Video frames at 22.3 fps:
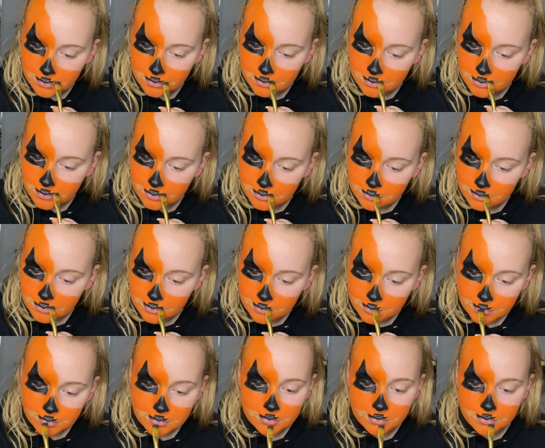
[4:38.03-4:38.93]
But then I
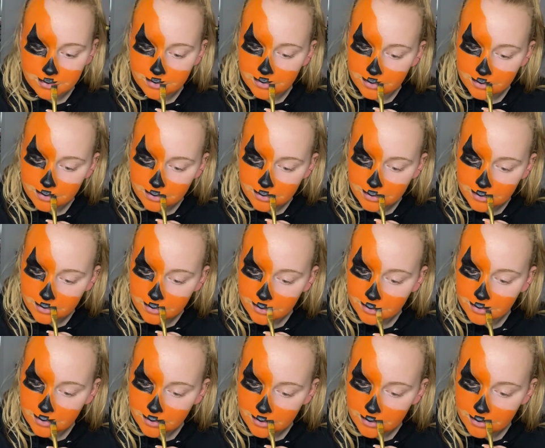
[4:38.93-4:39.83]
did want it a bit wider,
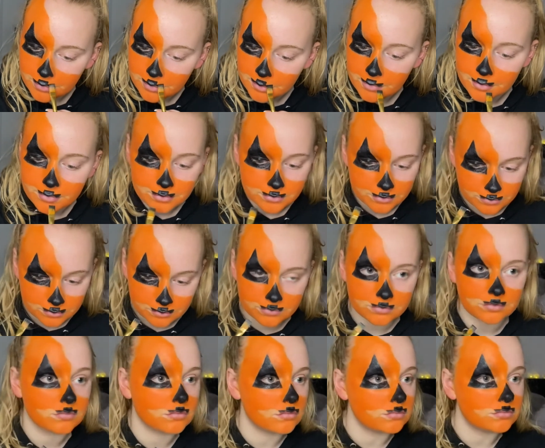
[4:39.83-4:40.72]
so it's kind of like
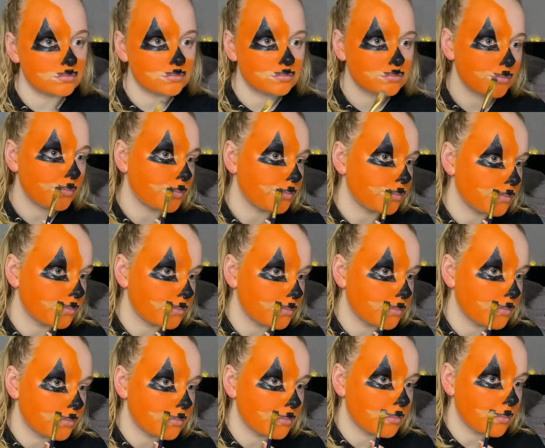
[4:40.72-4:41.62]
1.5 or
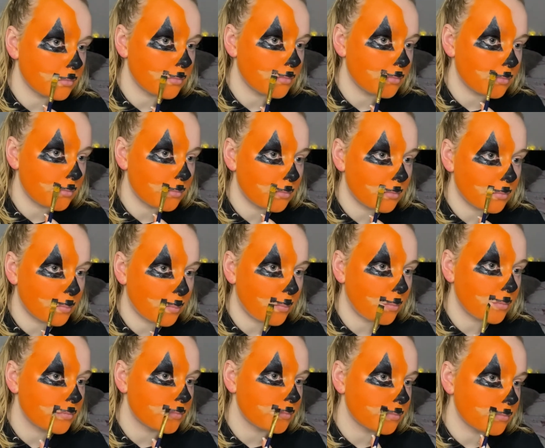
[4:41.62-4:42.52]
2
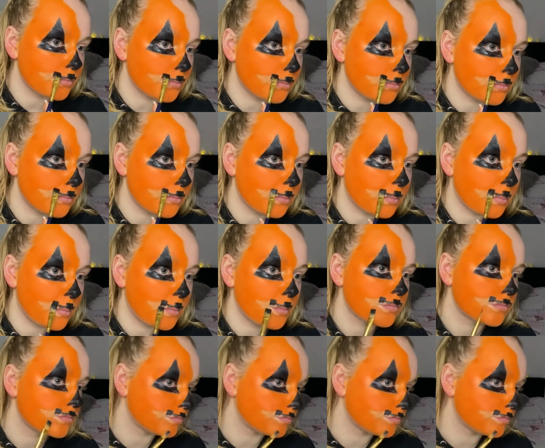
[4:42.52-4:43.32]
pieces.